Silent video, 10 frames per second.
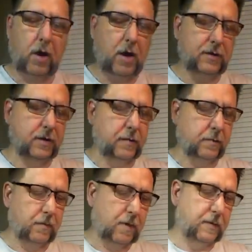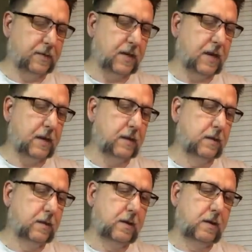Awesome. I'm excited.
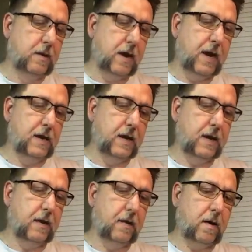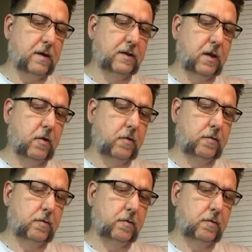And also,